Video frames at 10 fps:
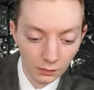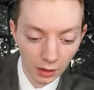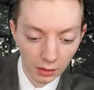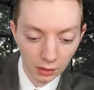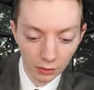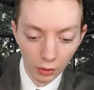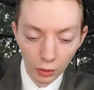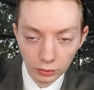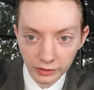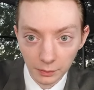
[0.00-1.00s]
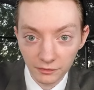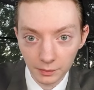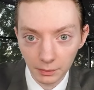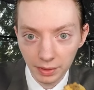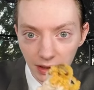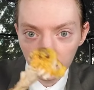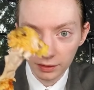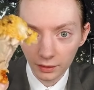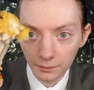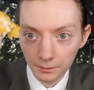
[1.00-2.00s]
you know, hold it up from the
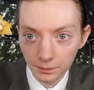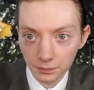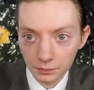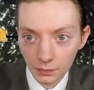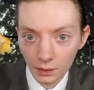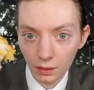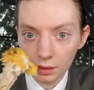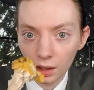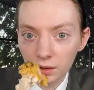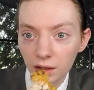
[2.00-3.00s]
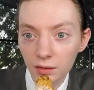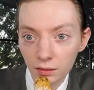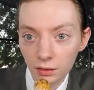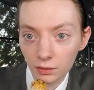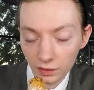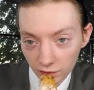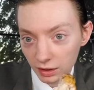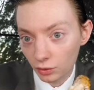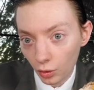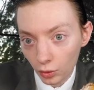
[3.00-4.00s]
base. And then, you know, they
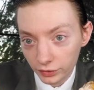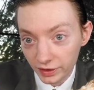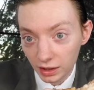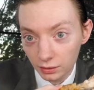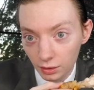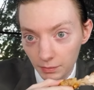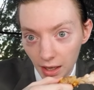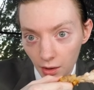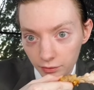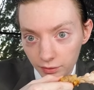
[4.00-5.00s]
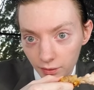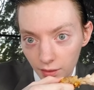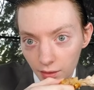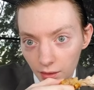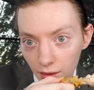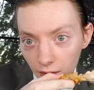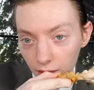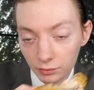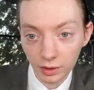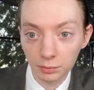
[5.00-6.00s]
stick the whole thing in their mouth. And
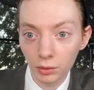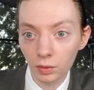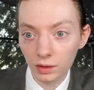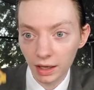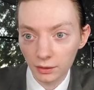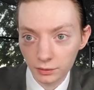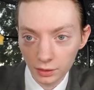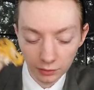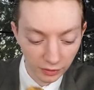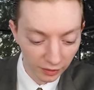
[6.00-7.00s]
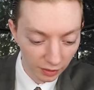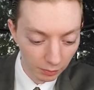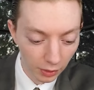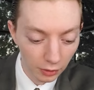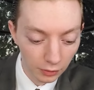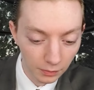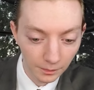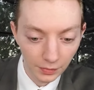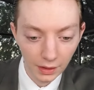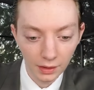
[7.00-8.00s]
then when they pull it out, you know, it's just the bone.
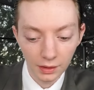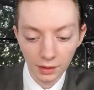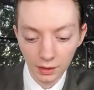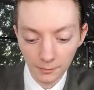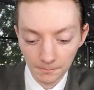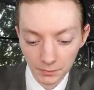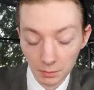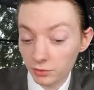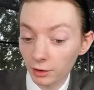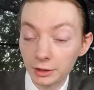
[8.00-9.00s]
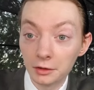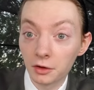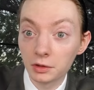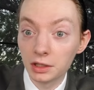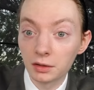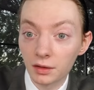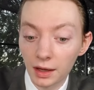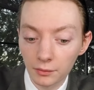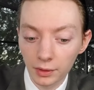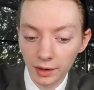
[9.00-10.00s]
I'm sorry I don't eat it
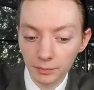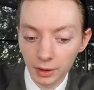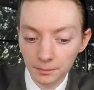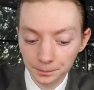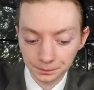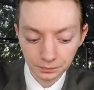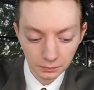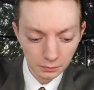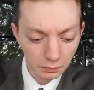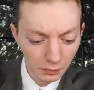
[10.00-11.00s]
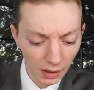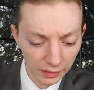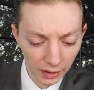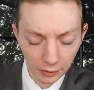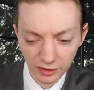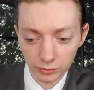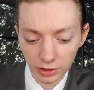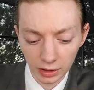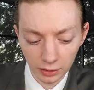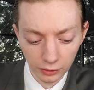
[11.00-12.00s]
that way, but I think I was able to
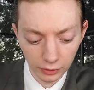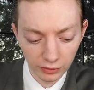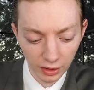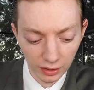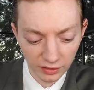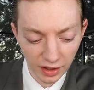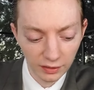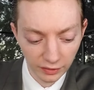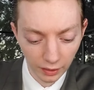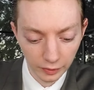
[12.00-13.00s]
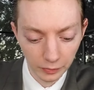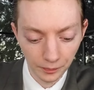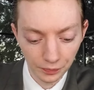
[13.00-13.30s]
get a good taste of it.